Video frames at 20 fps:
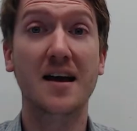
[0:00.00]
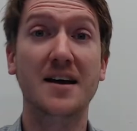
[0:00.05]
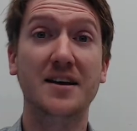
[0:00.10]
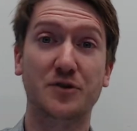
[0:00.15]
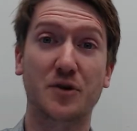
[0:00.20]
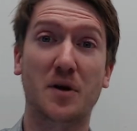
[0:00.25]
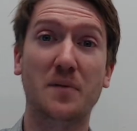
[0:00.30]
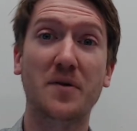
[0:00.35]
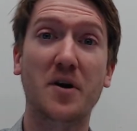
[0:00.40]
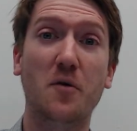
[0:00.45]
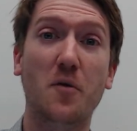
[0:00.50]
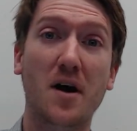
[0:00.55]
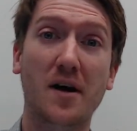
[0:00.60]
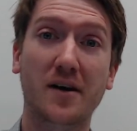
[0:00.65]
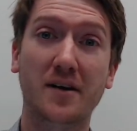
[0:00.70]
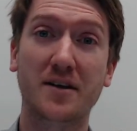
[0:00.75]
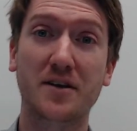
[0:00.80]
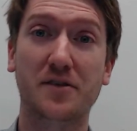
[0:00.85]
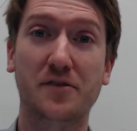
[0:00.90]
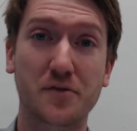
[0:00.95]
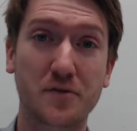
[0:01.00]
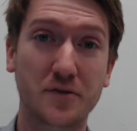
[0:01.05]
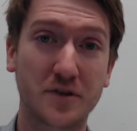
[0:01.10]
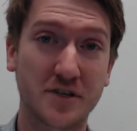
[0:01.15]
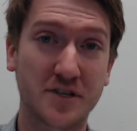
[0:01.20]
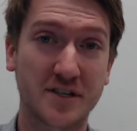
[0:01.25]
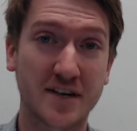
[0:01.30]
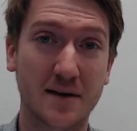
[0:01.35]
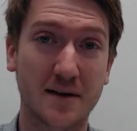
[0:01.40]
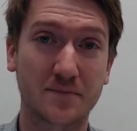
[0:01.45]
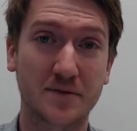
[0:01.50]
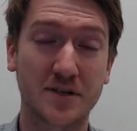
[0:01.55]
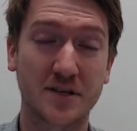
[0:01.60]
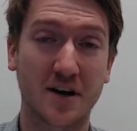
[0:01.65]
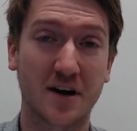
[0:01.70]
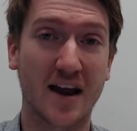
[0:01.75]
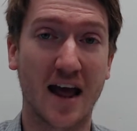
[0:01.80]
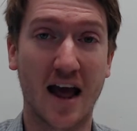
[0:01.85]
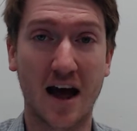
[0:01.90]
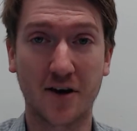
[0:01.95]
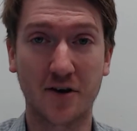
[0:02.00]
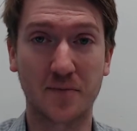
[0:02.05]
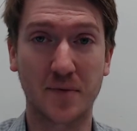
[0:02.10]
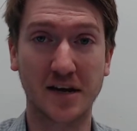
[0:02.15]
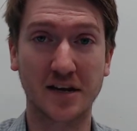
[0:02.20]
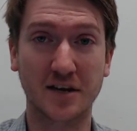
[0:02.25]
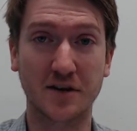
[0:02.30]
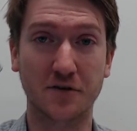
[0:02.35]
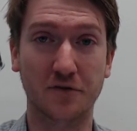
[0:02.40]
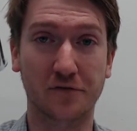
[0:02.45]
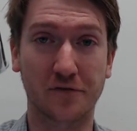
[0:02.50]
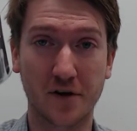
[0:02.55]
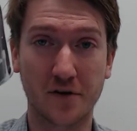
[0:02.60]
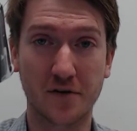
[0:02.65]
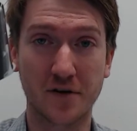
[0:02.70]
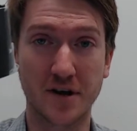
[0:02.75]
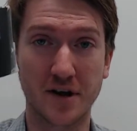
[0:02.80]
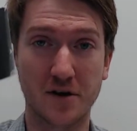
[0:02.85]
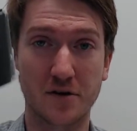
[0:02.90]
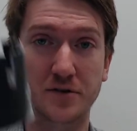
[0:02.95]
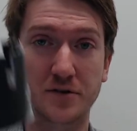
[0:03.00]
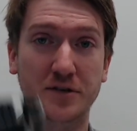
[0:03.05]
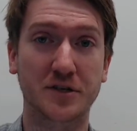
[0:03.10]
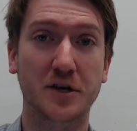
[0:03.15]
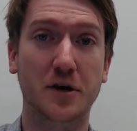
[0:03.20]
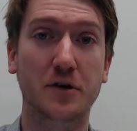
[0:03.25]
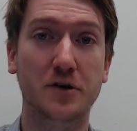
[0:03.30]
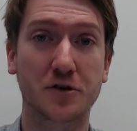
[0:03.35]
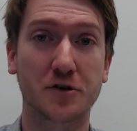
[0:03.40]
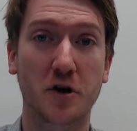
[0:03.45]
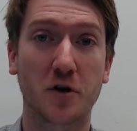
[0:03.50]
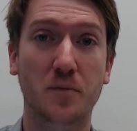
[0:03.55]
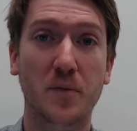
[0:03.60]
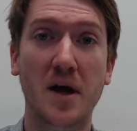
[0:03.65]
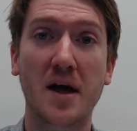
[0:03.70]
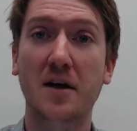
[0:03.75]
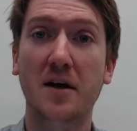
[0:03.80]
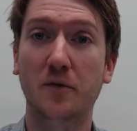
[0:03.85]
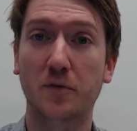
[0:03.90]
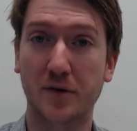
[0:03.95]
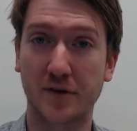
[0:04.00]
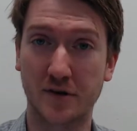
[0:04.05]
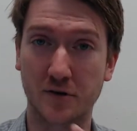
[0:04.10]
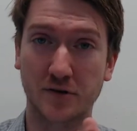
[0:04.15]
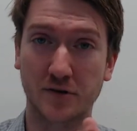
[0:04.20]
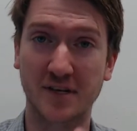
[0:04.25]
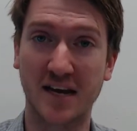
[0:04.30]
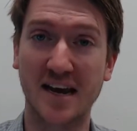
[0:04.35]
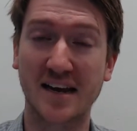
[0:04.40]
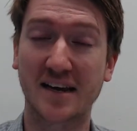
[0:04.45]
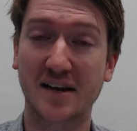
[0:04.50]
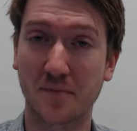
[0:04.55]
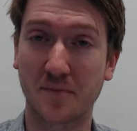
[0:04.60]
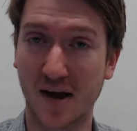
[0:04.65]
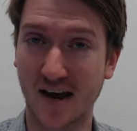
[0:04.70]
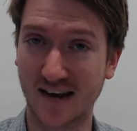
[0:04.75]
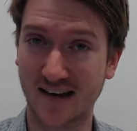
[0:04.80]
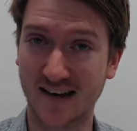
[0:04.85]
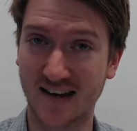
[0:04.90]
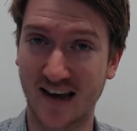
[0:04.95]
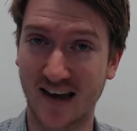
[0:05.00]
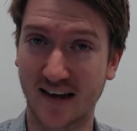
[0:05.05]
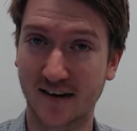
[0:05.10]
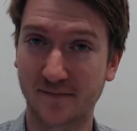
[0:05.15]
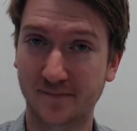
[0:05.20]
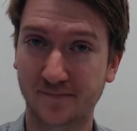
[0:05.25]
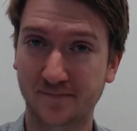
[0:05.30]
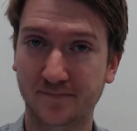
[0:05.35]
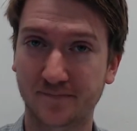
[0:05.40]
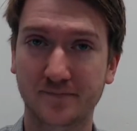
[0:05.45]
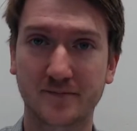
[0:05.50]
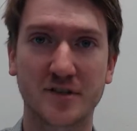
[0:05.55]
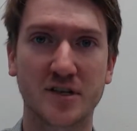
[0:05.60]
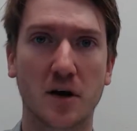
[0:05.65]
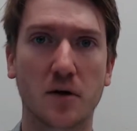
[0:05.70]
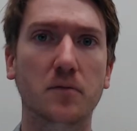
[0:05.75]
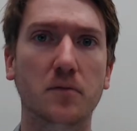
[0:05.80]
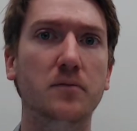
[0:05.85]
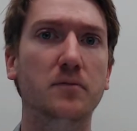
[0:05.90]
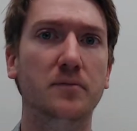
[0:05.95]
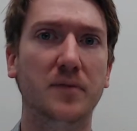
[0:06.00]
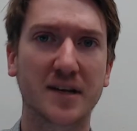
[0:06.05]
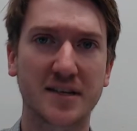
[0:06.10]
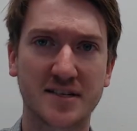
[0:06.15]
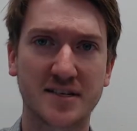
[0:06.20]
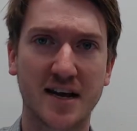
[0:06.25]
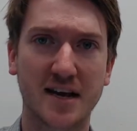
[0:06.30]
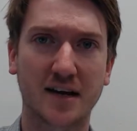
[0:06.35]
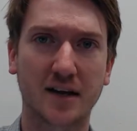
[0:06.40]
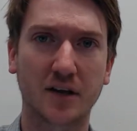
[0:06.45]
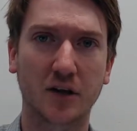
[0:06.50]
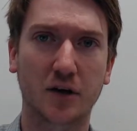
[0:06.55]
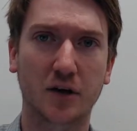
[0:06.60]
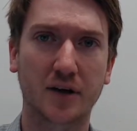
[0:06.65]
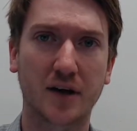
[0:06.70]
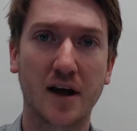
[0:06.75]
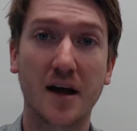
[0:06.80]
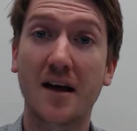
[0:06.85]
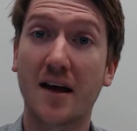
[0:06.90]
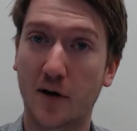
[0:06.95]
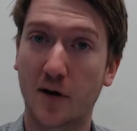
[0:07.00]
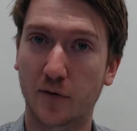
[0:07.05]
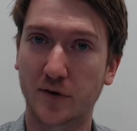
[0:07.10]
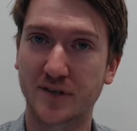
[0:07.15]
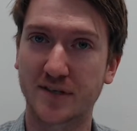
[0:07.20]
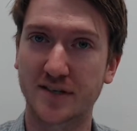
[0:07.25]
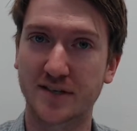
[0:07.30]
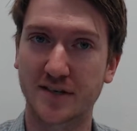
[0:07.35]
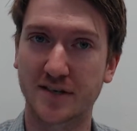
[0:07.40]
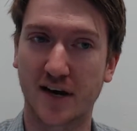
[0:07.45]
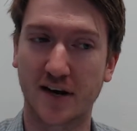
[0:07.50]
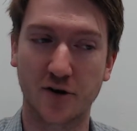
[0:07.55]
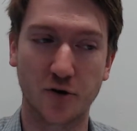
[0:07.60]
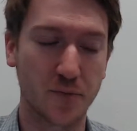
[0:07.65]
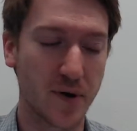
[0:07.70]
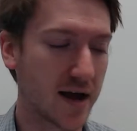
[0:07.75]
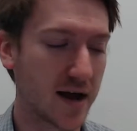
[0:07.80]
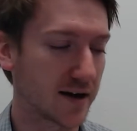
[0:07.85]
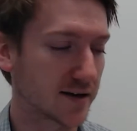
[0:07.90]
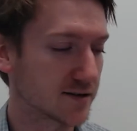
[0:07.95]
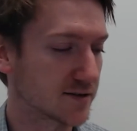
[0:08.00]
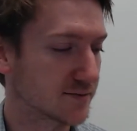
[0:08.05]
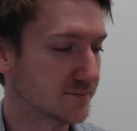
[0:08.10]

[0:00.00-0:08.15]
So I'm going to walk you through the steps on how to make your very own zoetrope with your Take and Make kit. So let's take a look at what's inside your bags.